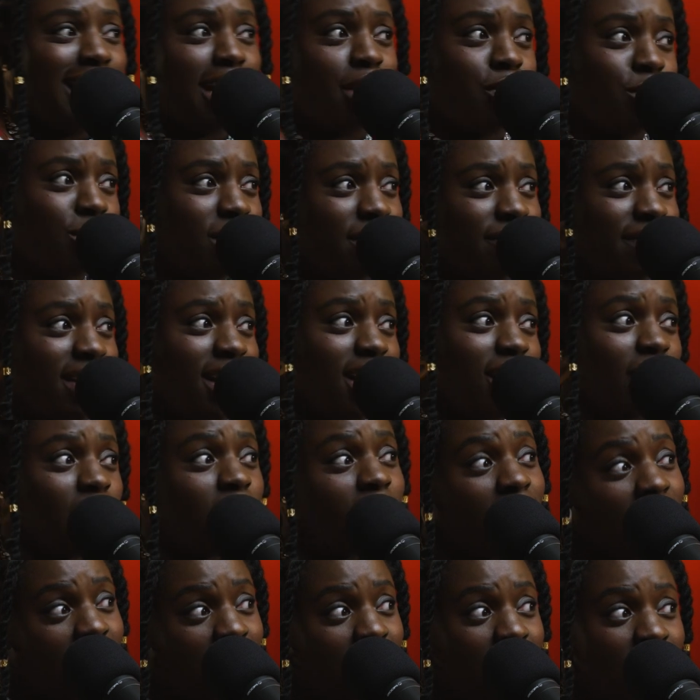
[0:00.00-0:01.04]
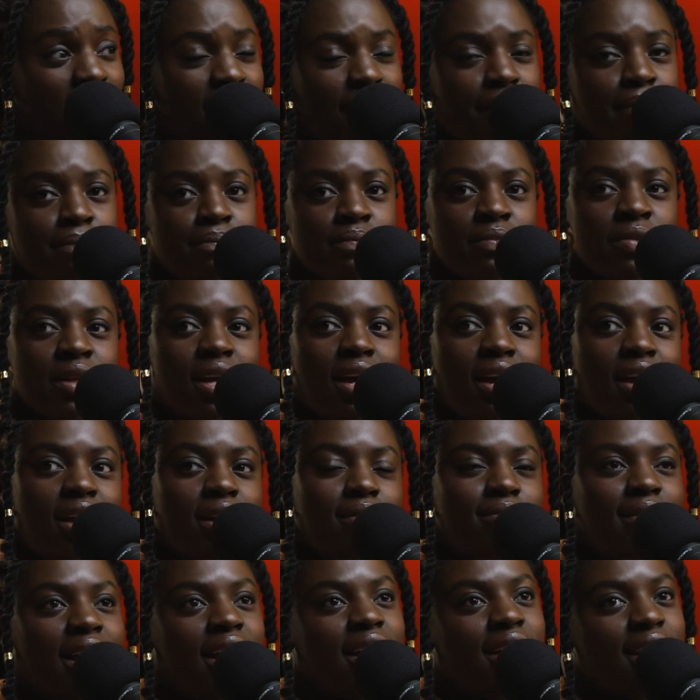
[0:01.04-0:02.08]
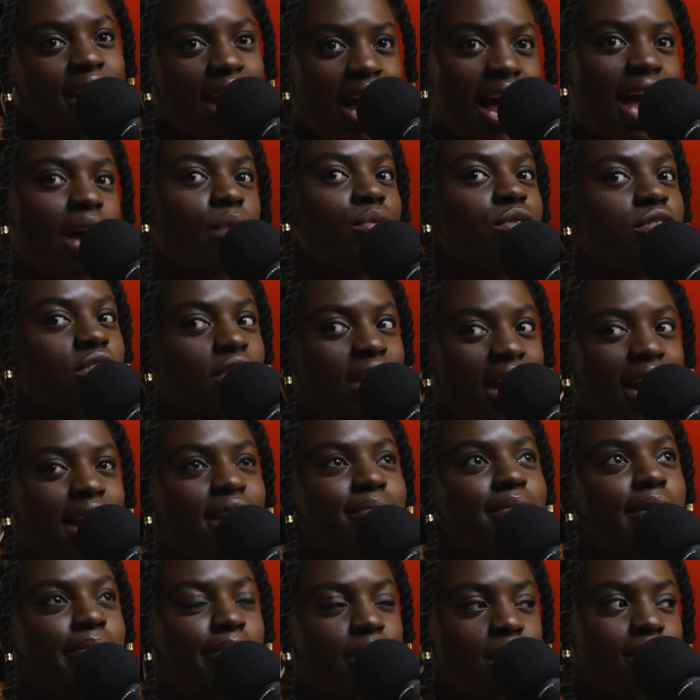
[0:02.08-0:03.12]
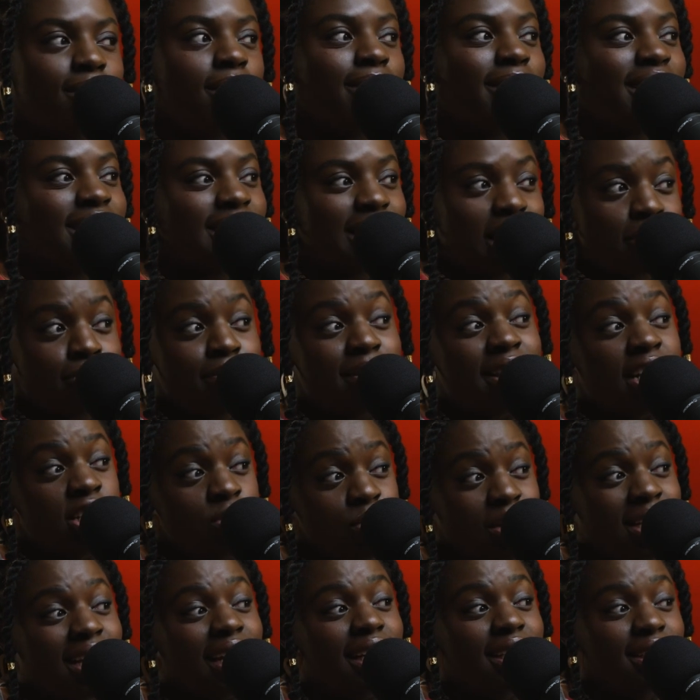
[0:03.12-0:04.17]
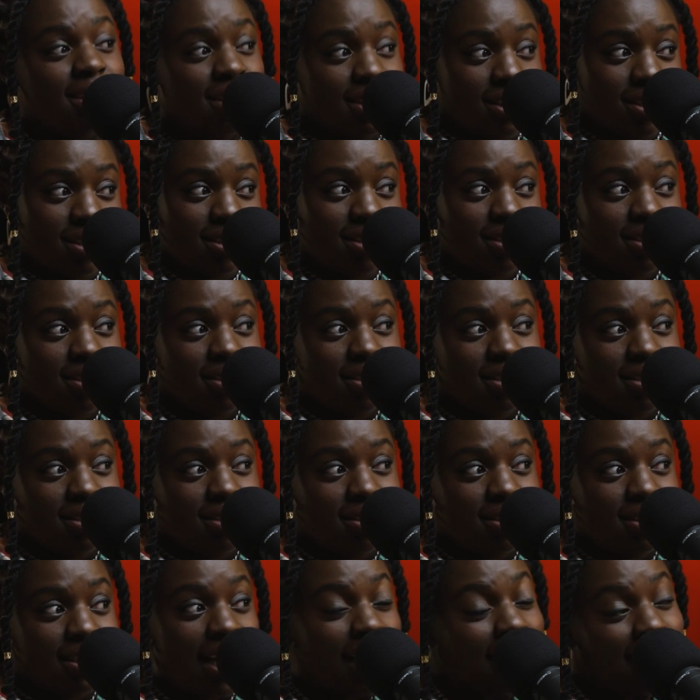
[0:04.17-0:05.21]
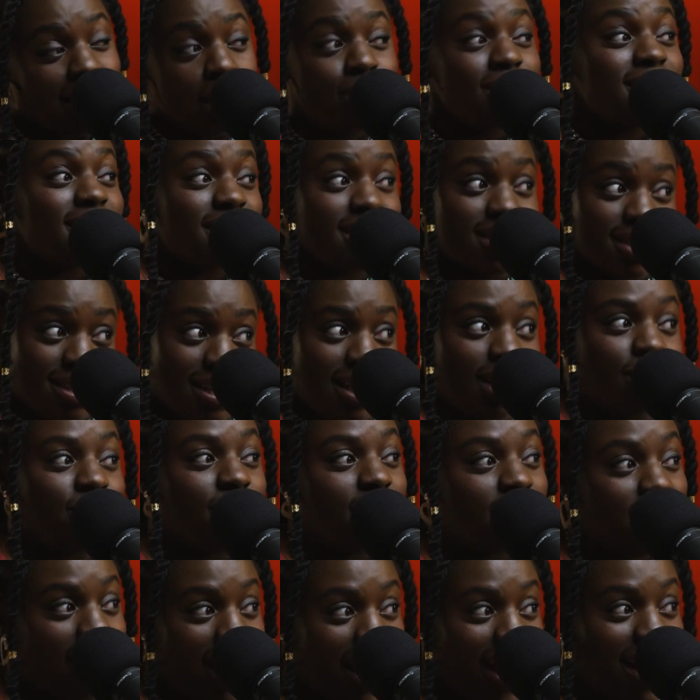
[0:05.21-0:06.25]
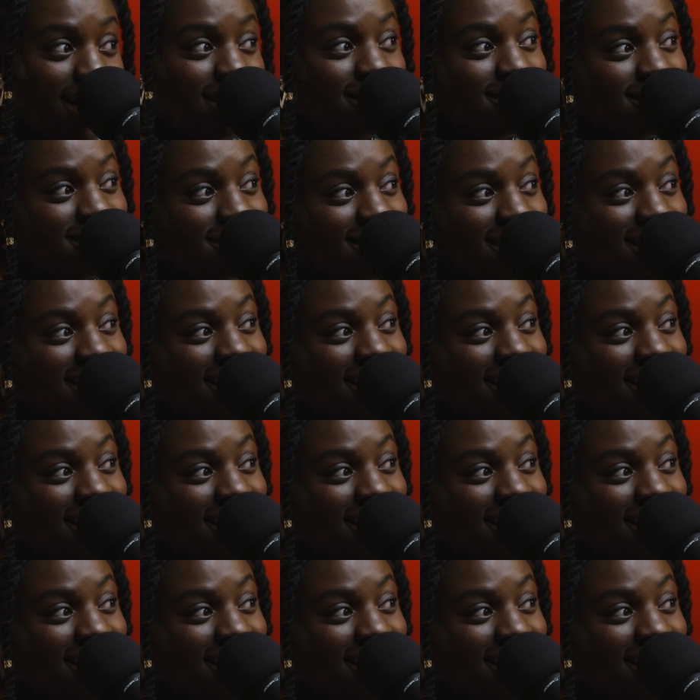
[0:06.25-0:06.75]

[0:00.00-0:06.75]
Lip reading: I don't know if I can cry. And I'm like, yeah, I would cry on my pillow by myself, but that's where it ended. Like, that was it. Like, we cried.